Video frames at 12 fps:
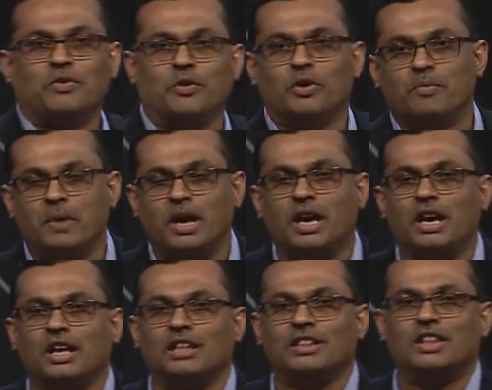could
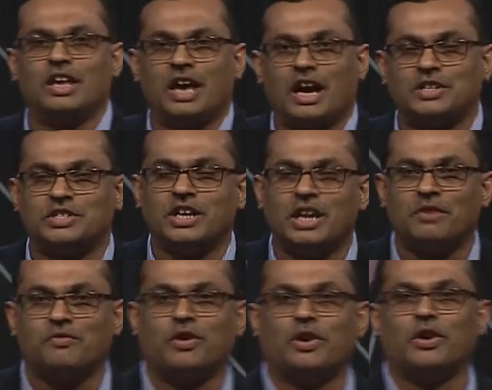be the agenda
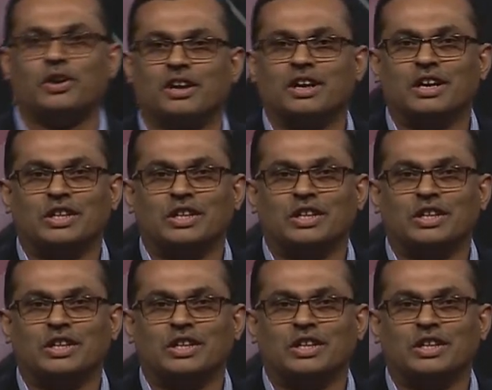for